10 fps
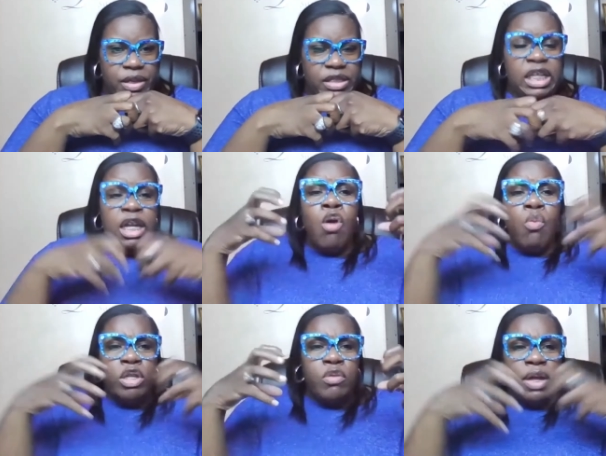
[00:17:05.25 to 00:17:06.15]
See,
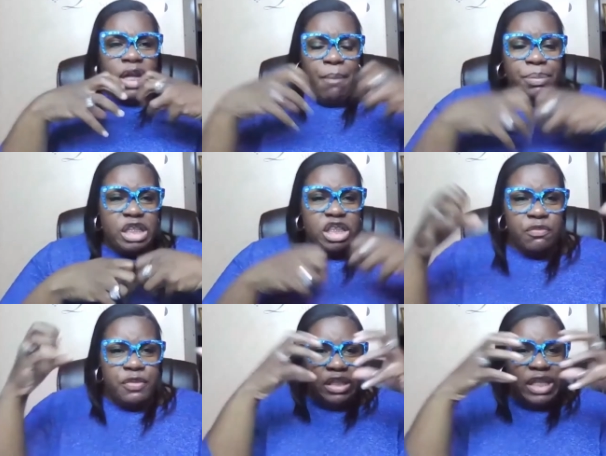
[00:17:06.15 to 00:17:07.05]
when you're in
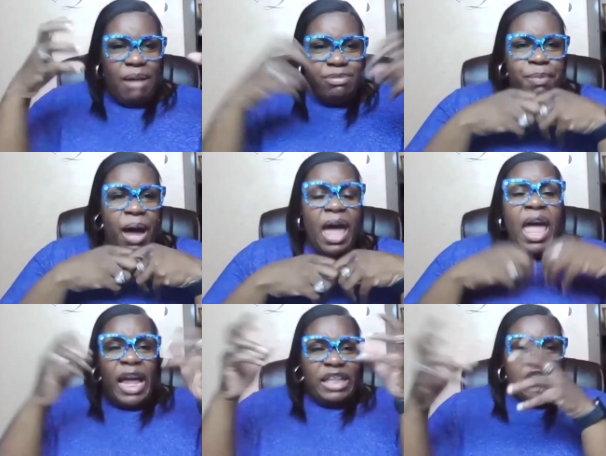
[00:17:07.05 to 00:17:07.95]
competition for the top spot
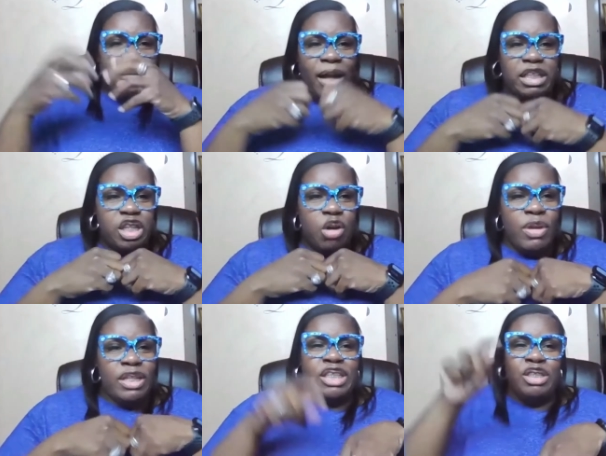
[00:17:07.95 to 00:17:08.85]
and somebody show
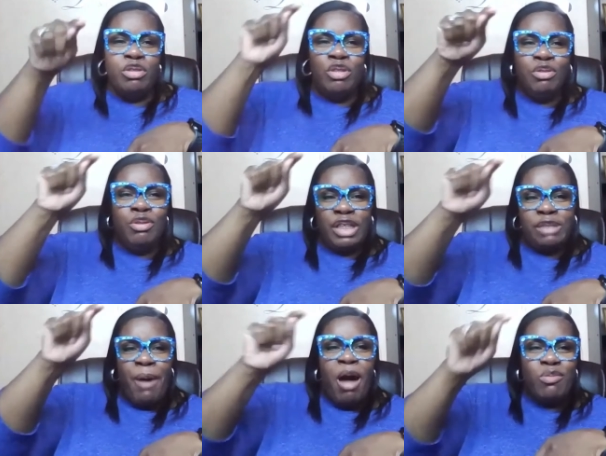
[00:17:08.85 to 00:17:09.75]
weakness, you you you
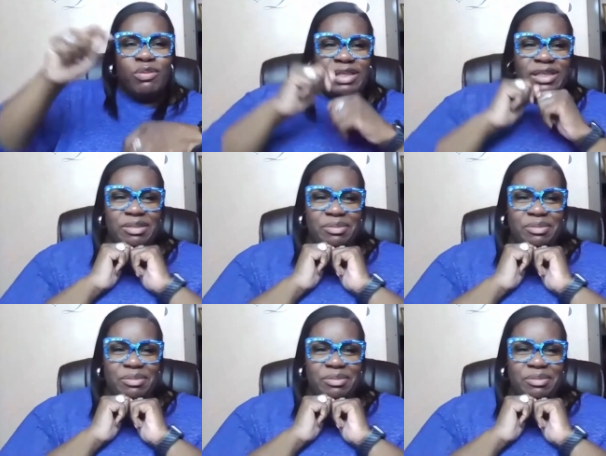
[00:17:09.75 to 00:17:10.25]
expose it.